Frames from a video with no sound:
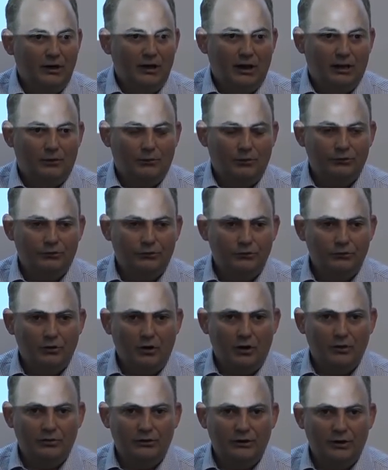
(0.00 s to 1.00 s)
And once you'd
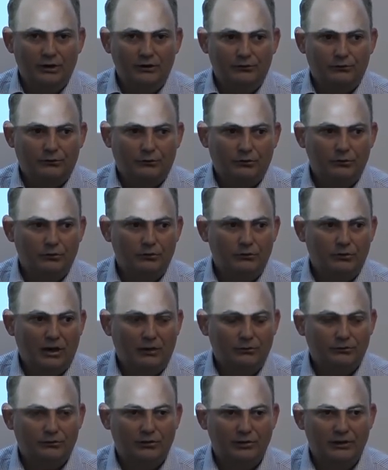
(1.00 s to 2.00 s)
gotten the is true
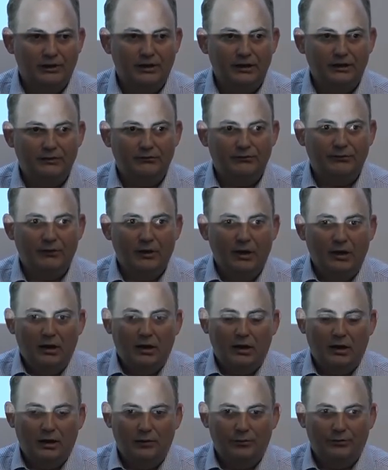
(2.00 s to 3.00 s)
down to the leaves,
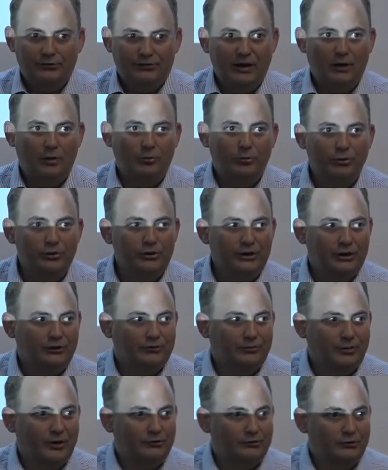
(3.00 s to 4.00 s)
uh, it was now a Boolean
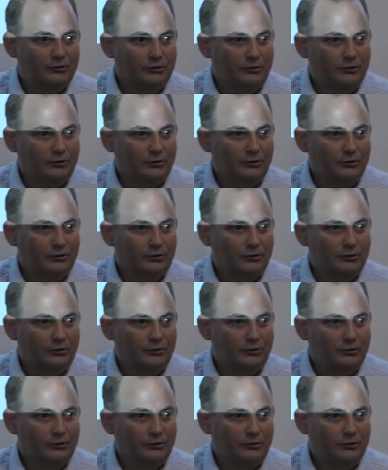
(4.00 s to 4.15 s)
expression.